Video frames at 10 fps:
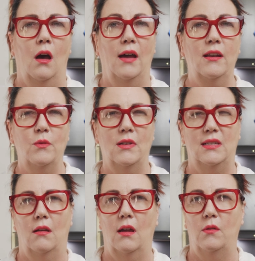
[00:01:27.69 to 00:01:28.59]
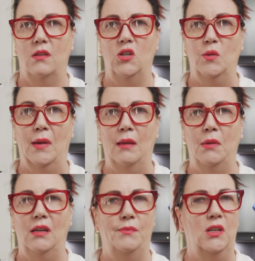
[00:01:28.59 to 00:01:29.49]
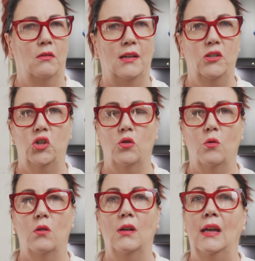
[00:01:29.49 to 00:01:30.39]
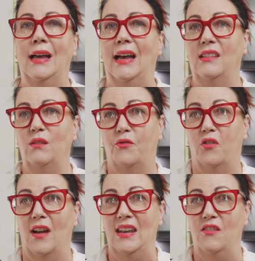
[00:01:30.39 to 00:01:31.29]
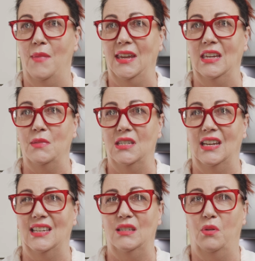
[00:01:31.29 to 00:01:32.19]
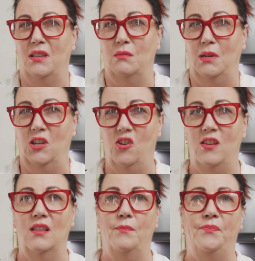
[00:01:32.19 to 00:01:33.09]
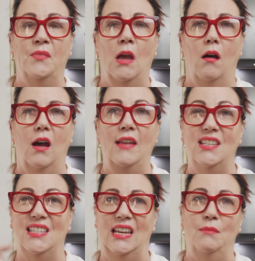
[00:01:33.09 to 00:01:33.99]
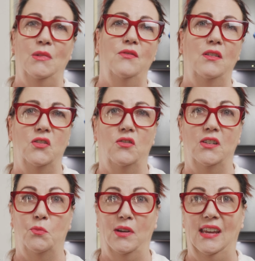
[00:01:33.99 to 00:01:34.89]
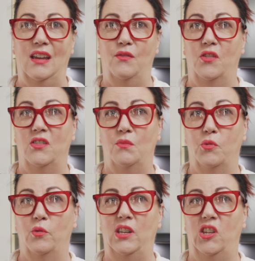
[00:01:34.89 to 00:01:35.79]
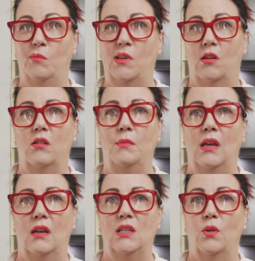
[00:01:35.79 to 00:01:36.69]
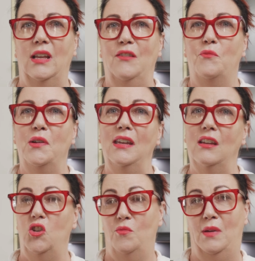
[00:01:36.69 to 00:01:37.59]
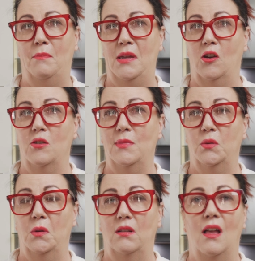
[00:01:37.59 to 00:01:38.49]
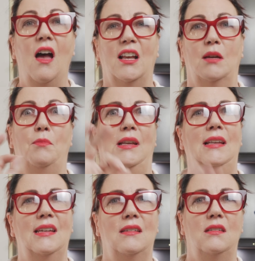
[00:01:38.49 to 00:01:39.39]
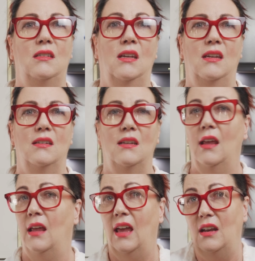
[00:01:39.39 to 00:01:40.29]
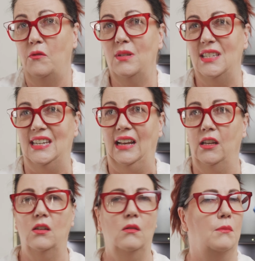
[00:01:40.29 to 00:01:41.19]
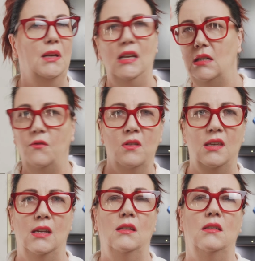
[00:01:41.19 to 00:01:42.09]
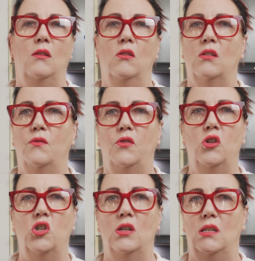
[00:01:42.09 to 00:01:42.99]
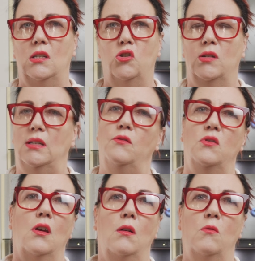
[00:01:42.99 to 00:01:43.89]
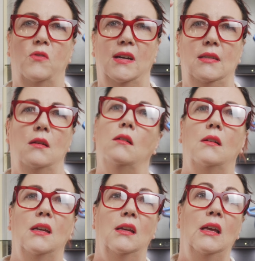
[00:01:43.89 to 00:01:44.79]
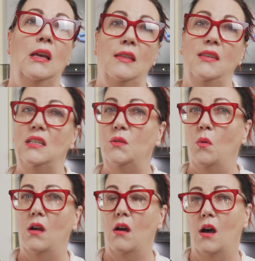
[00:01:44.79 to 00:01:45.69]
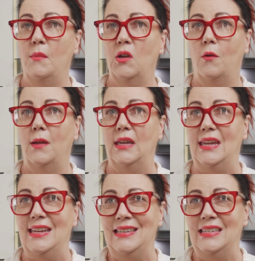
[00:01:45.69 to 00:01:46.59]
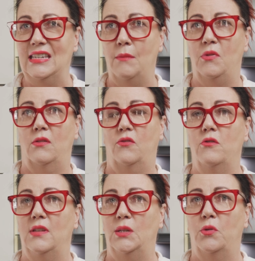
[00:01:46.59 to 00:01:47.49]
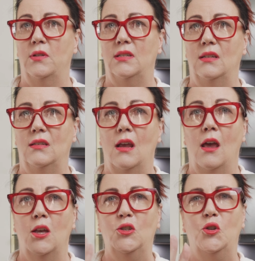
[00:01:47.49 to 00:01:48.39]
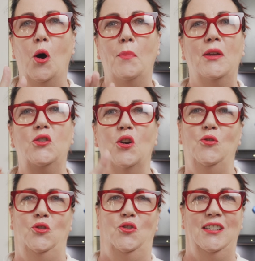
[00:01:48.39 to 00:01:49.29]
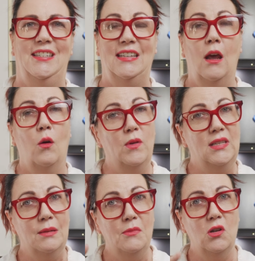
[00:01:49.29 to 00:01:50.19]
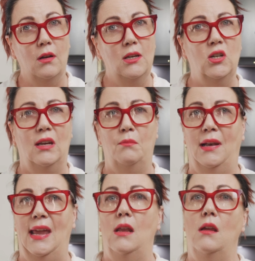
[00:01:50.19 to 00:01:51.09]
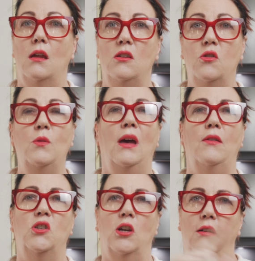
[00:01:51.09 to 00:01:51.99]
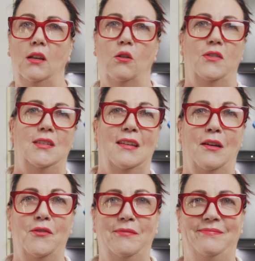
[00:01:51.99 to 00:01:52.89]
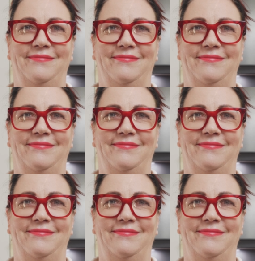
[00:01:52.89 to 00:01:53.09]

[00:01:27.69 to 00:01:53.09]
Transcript: I know what it's like with a new baby. You're unsure, a little frightened of making mistakes and possibly hurting them. I had the same level of stress bringing our firstborn human home as what I have bringing a new puppy home as well. Completely understand and everyone is telling you a million different things and your confusion is stress levels go crazy high. This is why I'm going in depth through this process. Stop, don't stress. With some knowledge and planning, you have totally got this covered.